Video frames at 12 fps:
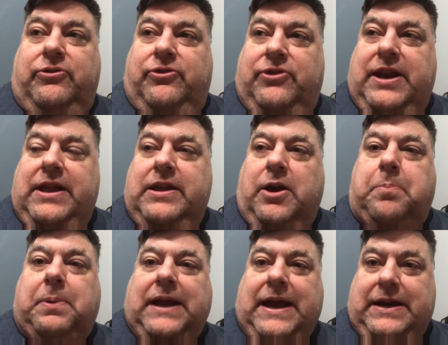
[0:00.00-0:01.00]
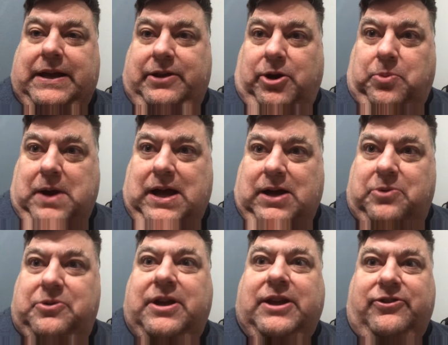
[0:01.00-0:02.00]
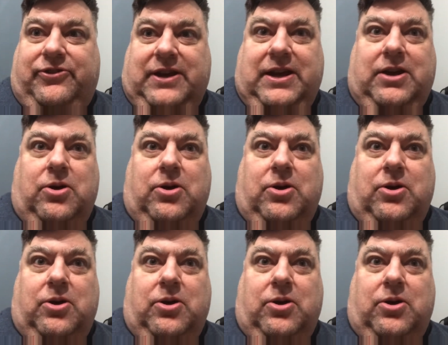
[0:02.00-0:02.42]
sitting there planning their round and saying,